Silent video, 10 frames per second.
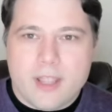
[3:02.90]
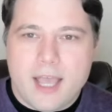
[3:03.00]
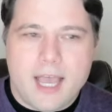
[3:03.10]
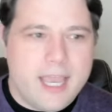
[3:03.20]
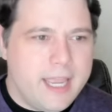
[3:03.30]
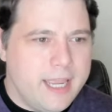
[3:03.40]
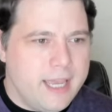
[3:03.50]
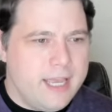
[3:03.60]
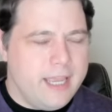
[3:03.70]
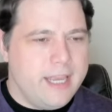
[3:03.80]

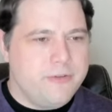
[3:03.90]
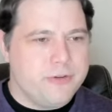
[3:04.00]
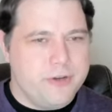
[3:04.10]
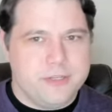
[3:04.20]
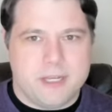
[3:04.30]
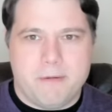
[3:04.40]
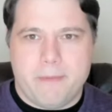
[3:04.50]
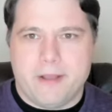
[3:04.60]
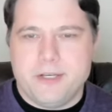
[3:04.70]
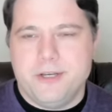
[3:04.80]
I introduced that I'm
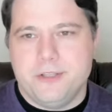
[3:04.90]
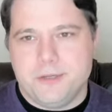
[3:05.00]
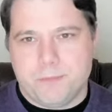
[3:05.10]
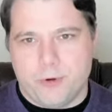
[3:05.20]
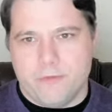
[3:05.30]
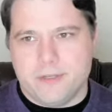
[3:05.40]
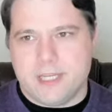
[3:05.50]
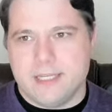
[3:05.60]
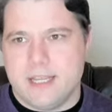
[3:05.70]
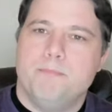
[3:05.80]
about to do this proof. It
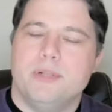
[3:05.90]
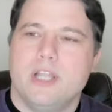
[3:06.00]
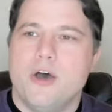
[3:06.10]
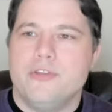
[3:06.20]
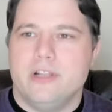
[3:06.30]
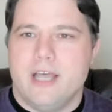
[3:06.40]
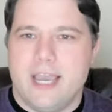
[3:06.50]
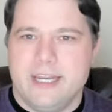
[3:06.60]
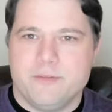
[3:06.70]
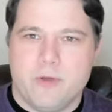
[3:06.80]
says below the
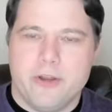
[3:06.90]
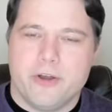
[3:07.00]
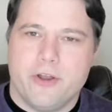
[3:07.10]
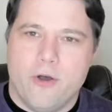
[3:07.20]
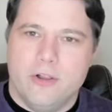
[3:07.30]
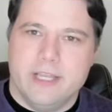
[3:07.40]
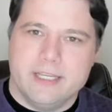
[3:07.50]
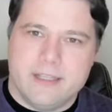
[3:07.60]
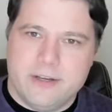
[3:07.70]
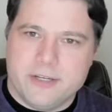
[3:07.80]
line is what your goal
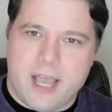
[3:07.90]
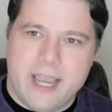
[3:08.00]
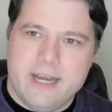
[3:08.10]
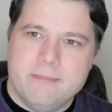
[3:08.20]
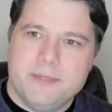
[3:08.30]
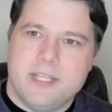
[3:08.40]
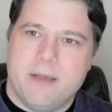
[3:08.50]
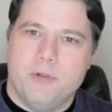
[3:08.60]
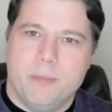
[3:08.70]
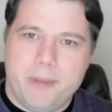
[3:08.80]
is, and there's items that
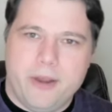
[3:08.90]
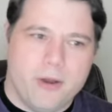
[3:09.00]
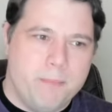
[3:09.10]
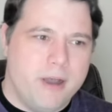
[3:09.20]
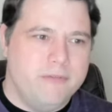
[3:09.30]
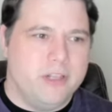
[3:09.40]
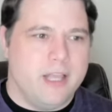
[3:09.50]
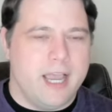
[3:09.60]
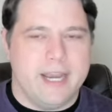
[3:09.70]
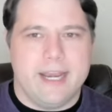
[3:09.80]
will appear above the
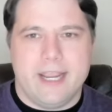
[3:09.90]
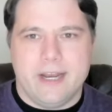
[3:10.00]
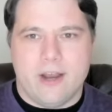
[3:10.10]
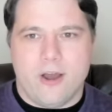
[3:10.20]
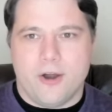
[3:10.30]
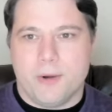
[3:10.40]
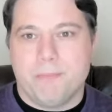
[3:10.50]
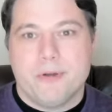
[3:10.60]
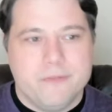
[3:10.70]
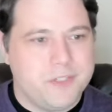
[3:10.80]
line in our
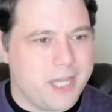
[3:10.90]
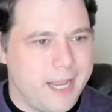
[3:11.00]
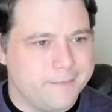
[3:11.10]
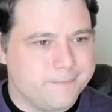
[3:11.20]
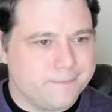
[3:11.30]
proof state.